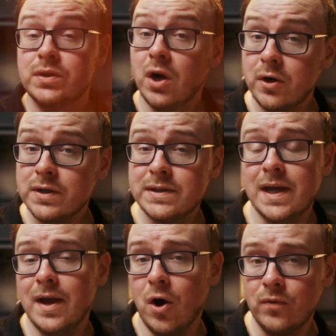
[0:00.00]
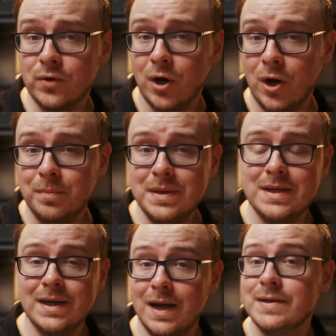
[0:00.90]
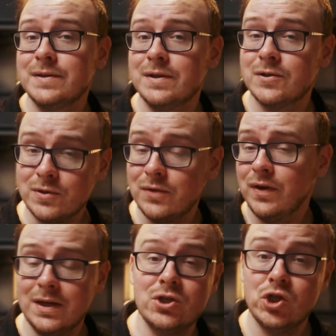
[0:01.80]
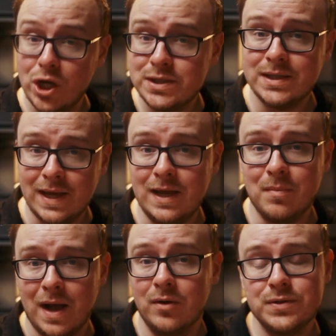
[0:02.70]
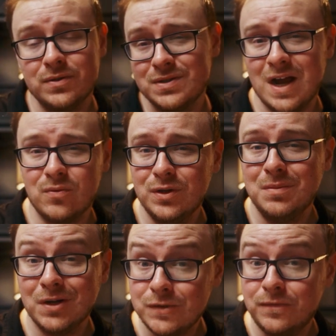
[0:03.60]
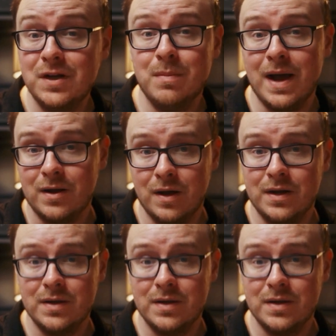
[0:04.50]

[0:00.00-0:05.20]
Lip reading: it's hard to say overall because the certificate just came out, so there's not really much feedback on